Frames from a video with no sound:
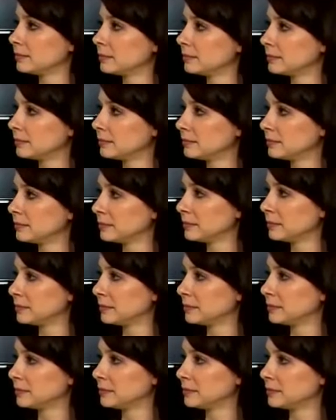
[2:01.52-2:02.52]

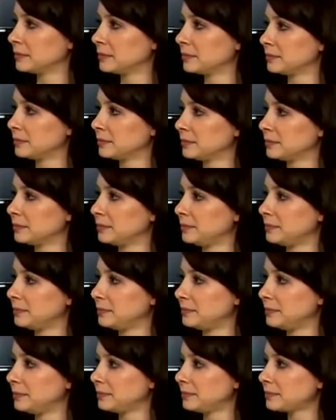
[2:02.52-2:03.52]

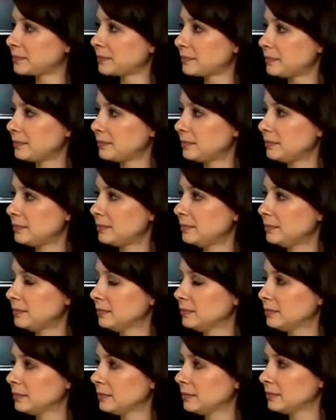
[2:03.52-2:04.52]

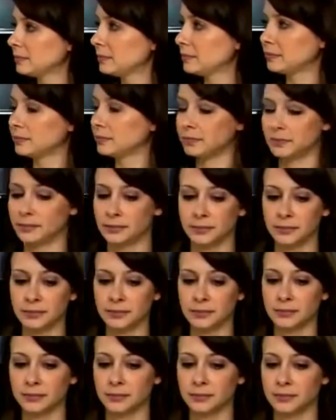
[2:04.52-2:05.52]

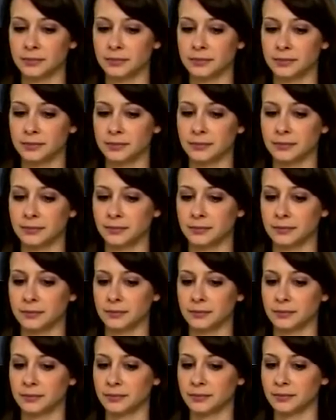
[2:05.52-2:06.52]

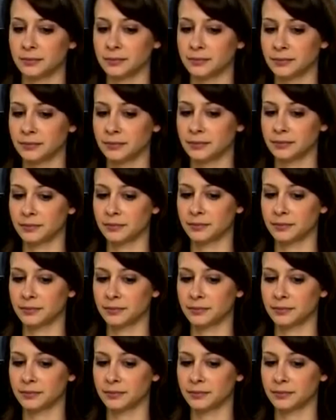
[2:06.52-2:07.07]
(silent)